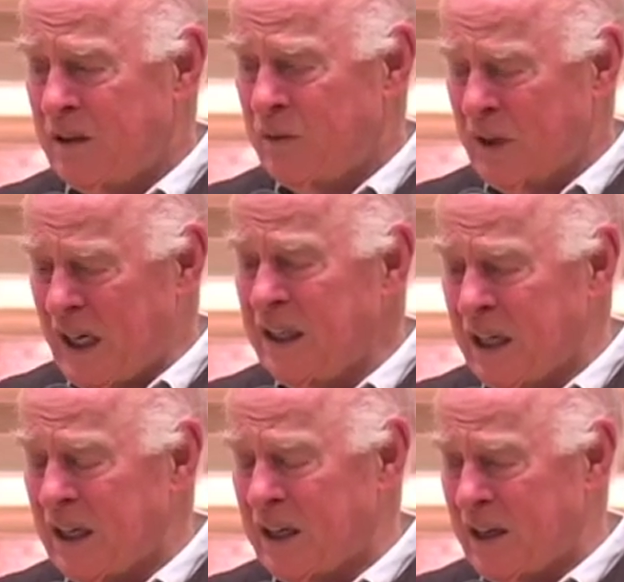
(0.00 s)
what I
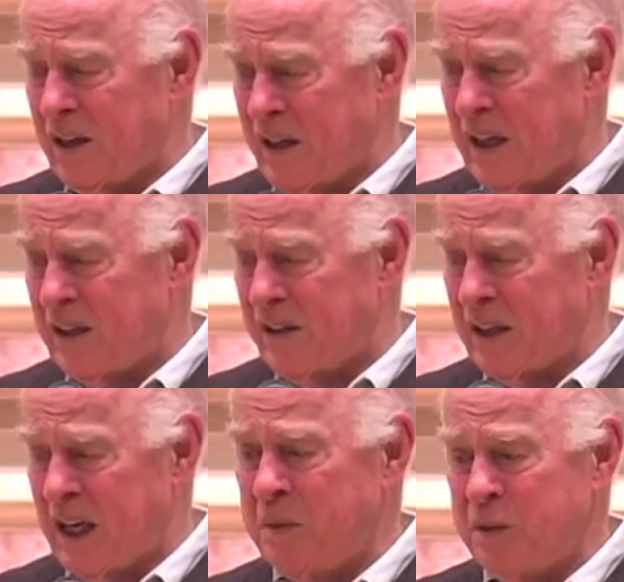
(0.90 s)
got out of that is
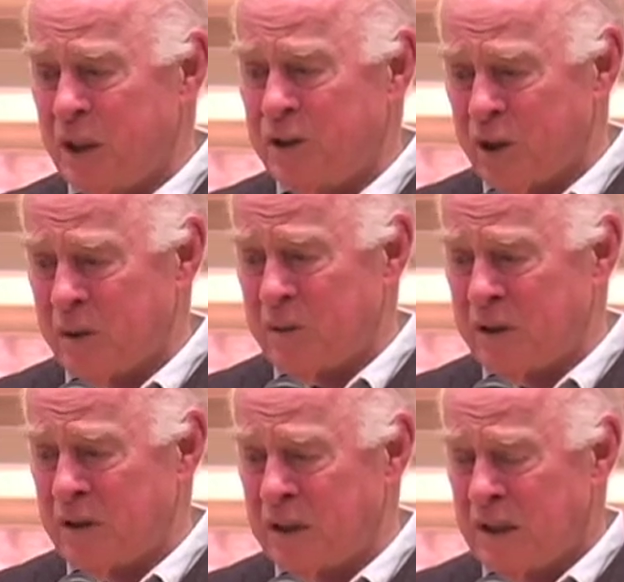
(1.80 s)
I'm
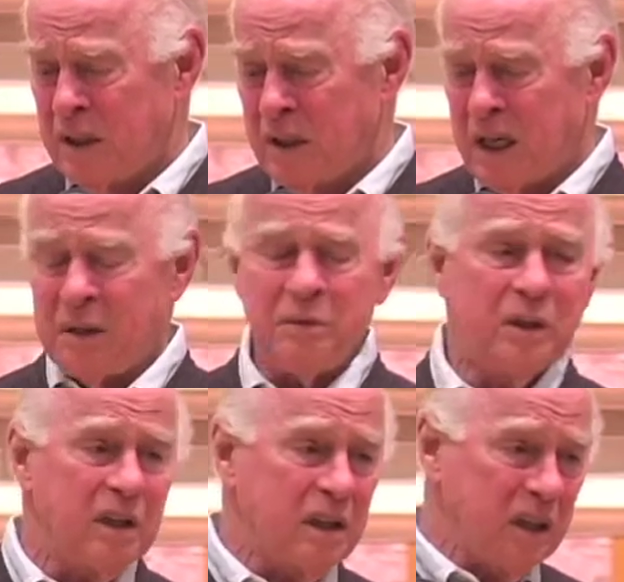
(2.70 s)
determined, I'm
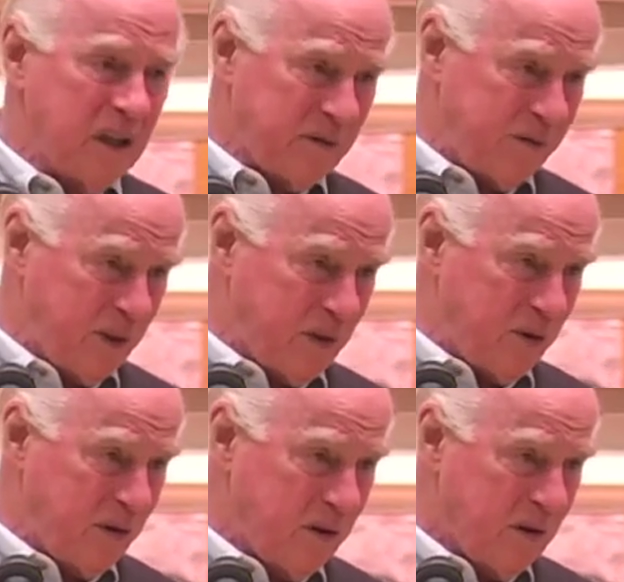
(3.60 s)
gonna love
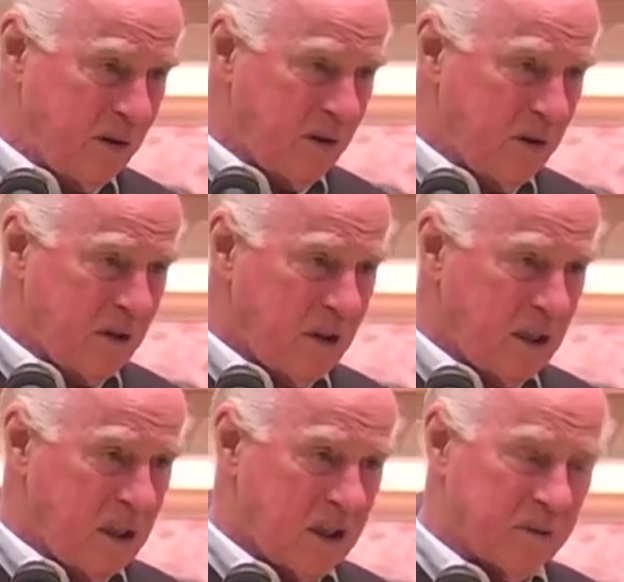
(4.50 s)
you.
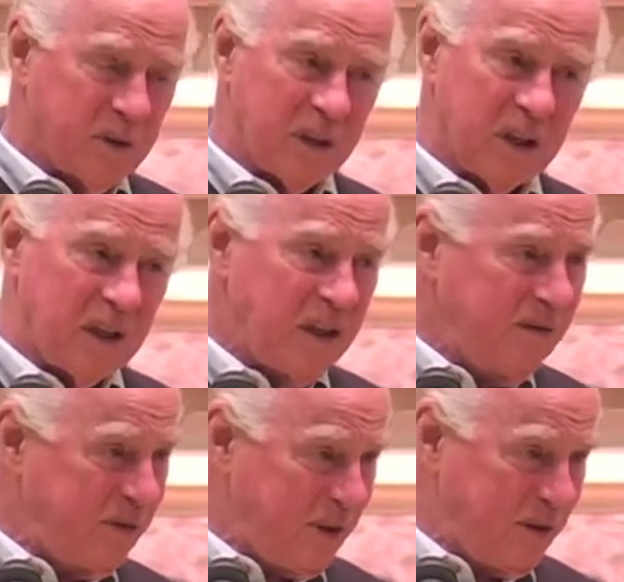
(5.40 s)
I'm gonna
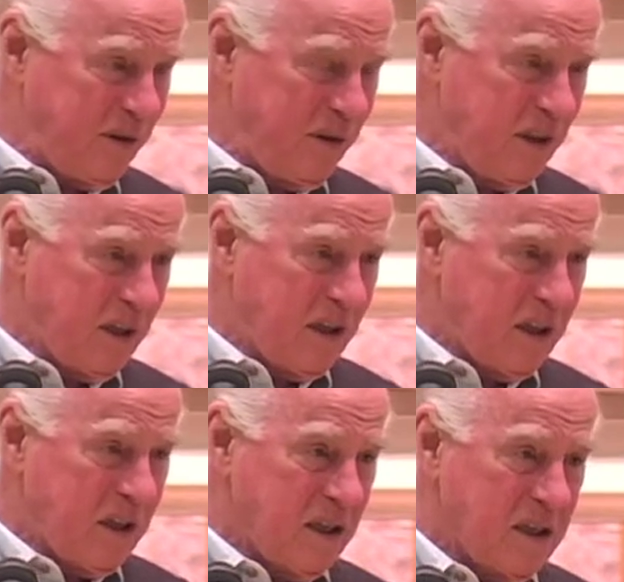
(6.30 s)
love you
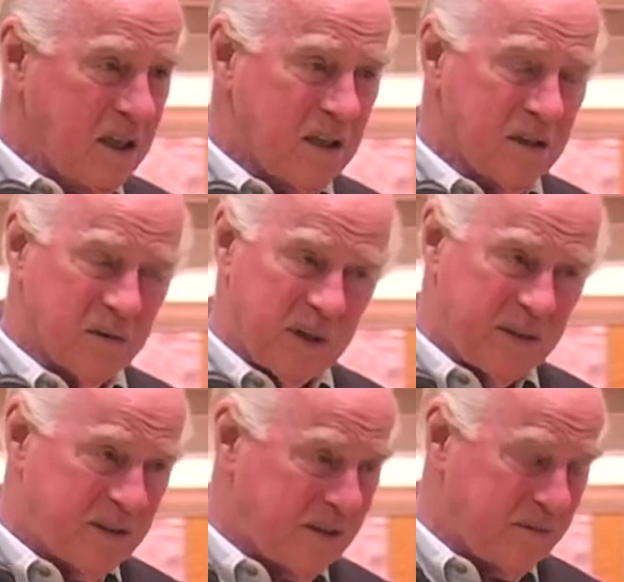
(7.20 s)
the
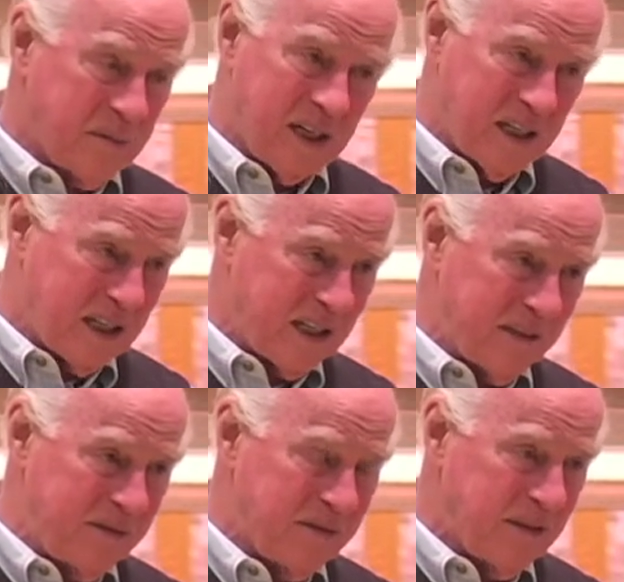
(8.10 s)
rest of my
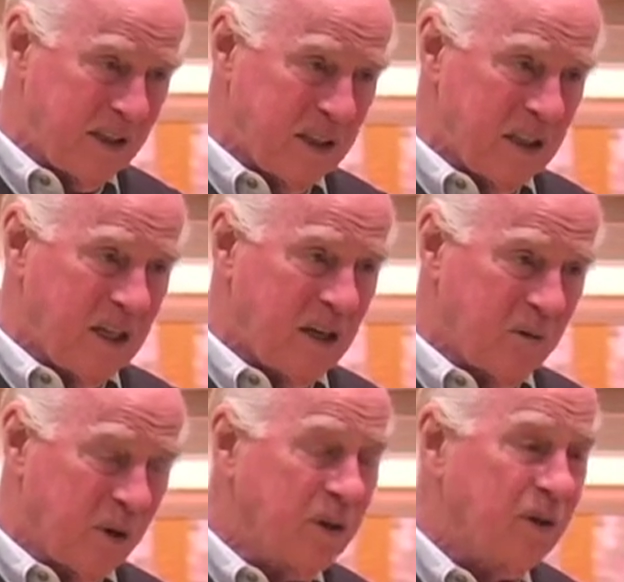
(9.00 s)
life,
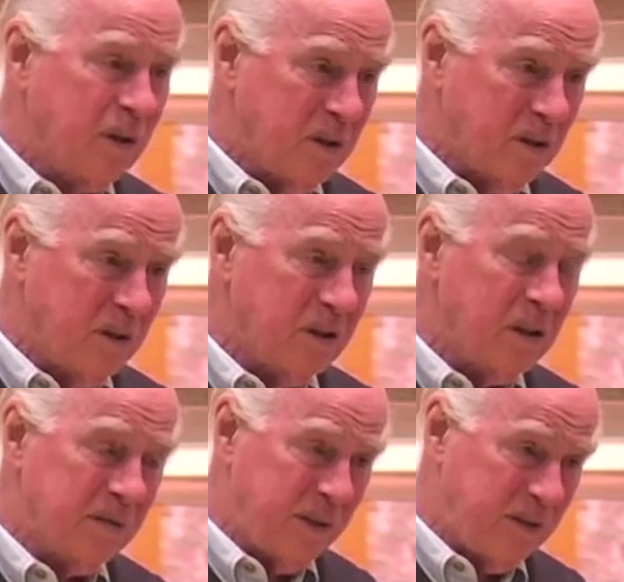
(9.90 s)
and we're gonna
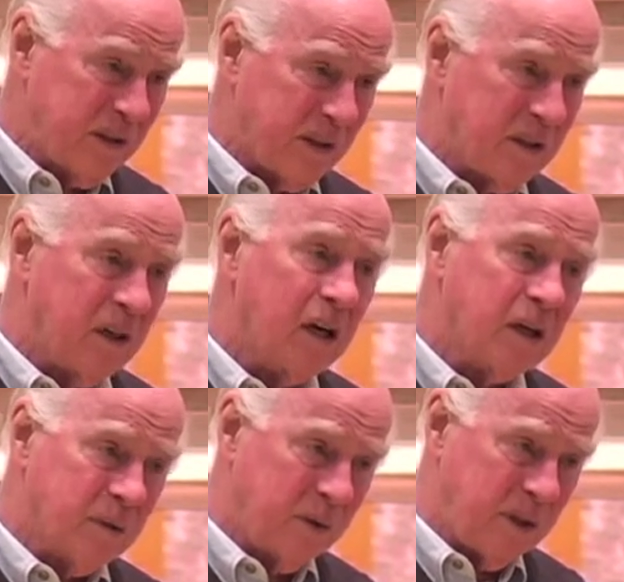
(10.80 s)
love each other,
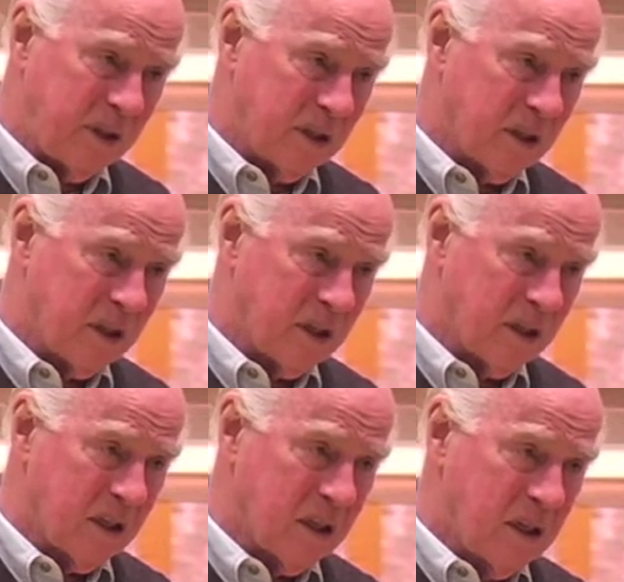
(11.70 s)
aren't we, dear?
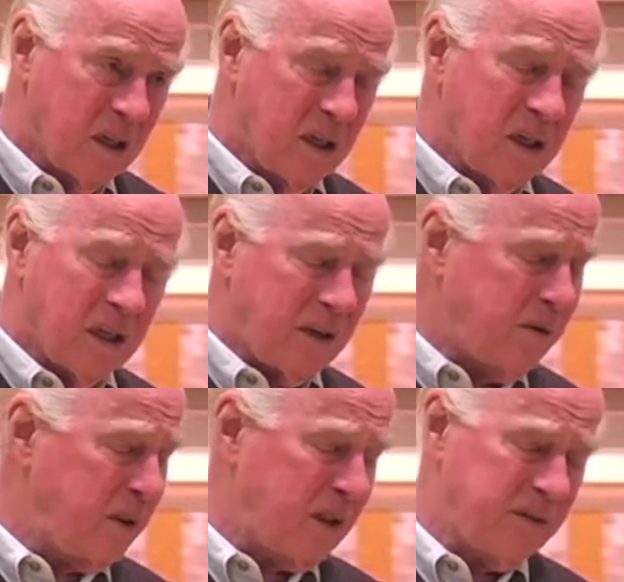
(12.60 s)
I
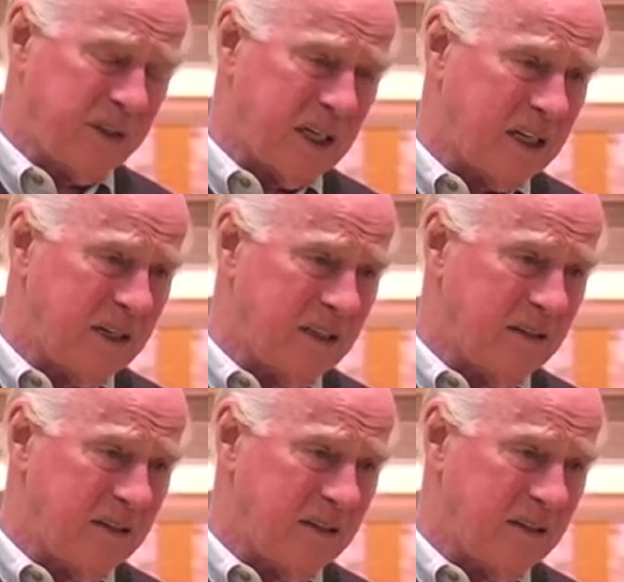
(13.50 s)
would love that.